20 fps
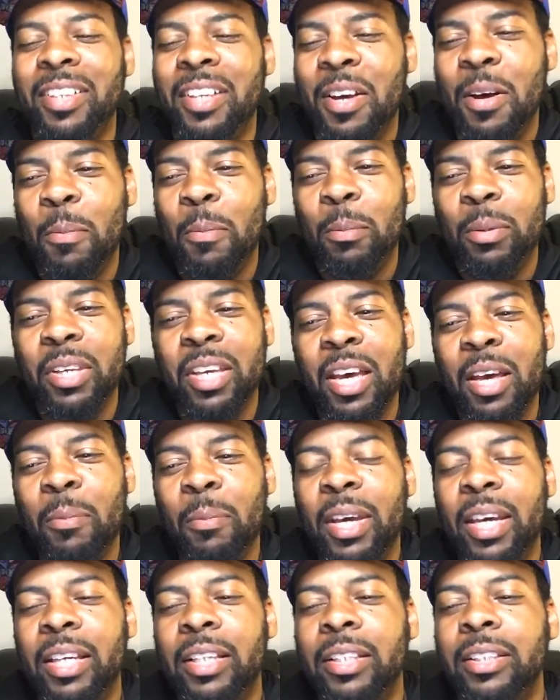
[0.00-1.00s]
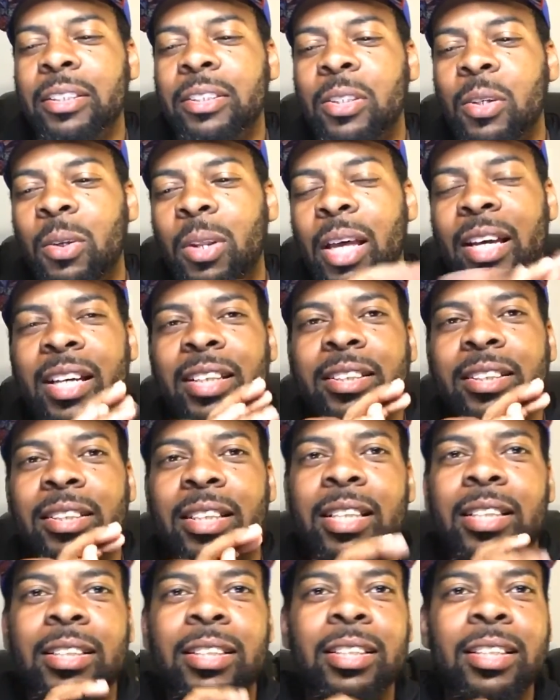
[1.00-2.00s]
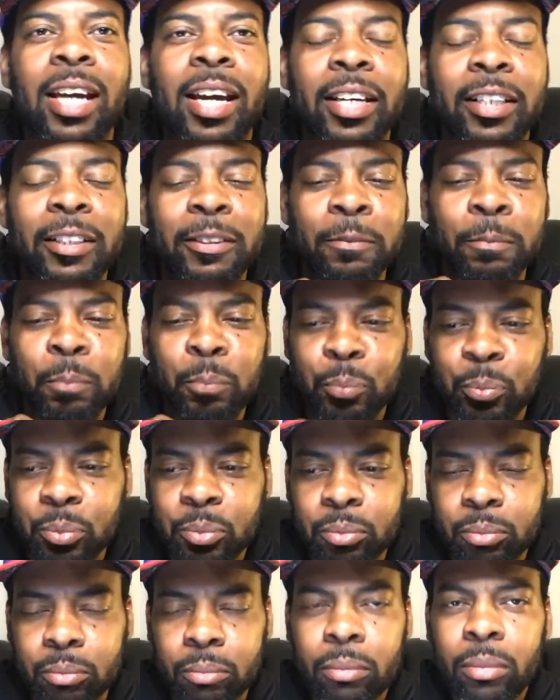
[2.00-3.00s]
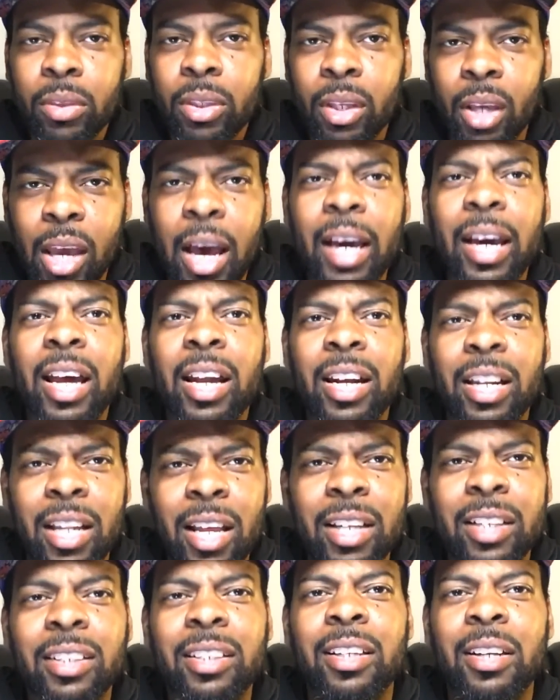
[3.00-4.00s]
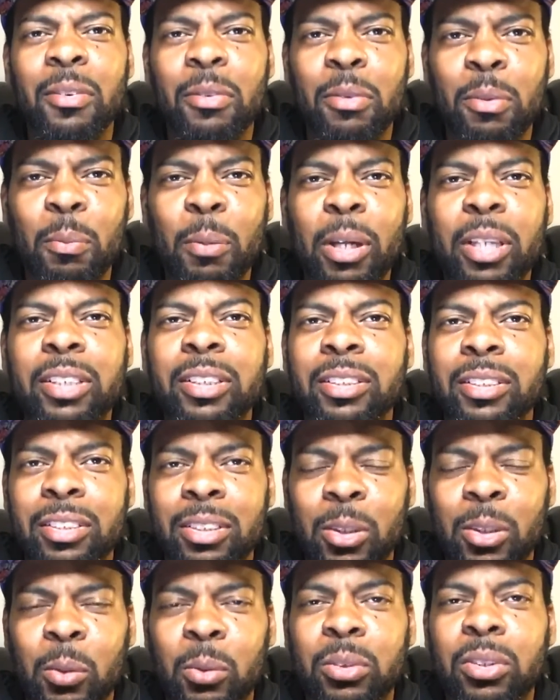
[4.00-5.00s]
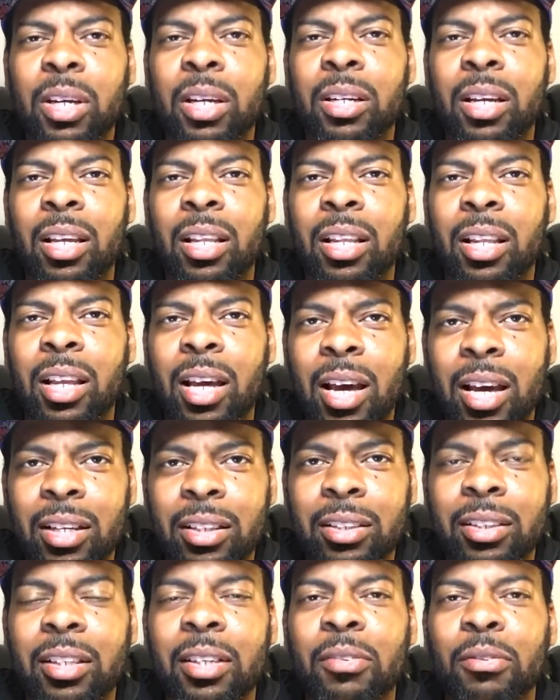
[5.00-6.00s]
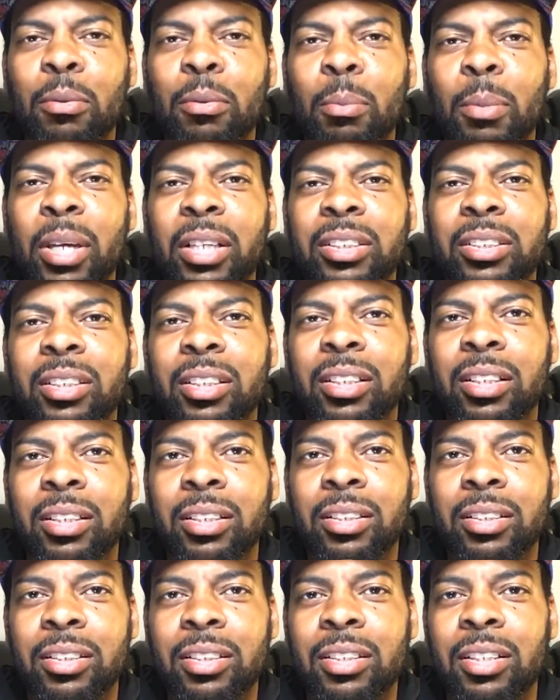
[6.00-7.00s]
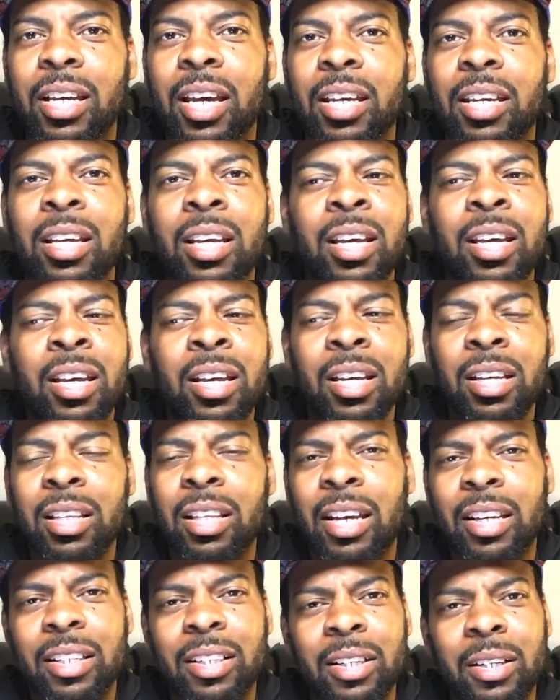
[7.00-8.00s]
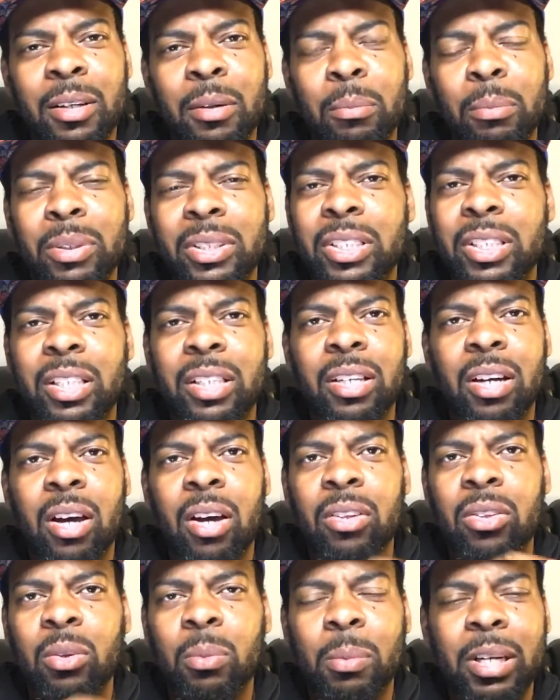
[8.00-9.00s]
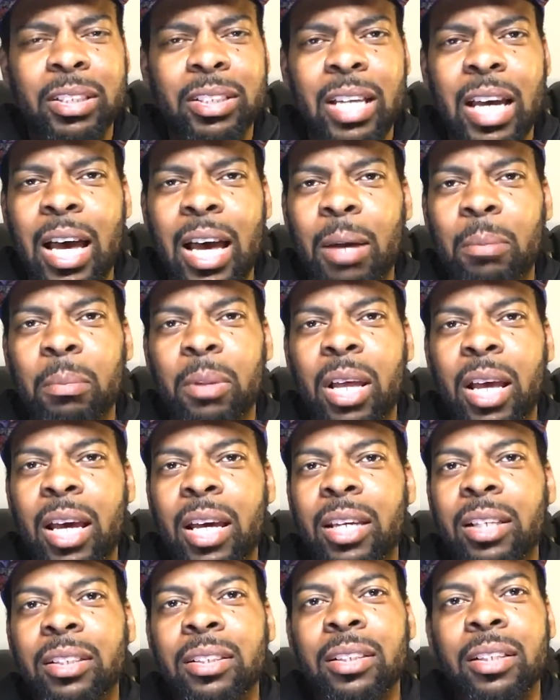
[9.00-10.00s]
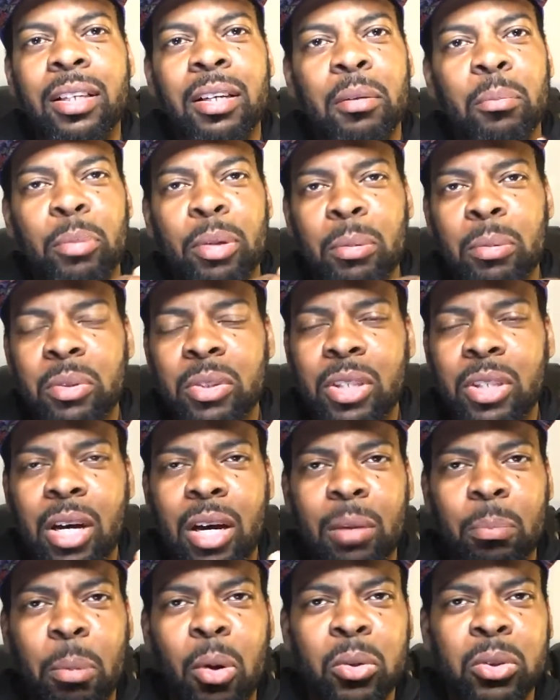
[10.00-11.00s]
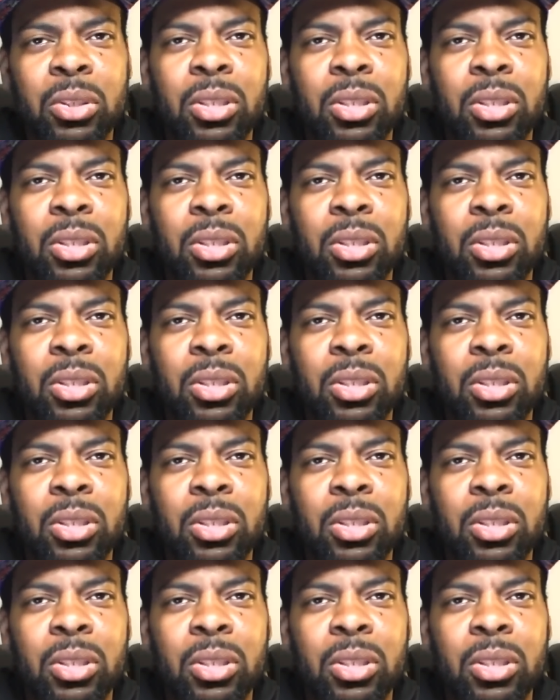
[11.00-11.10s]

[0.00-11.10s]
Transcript: But yeah, man. So like I said, tonight, I got a lot of good information to share with y'all tonight. A lot of good information tonight. Like been seeing all through my timeline, people posting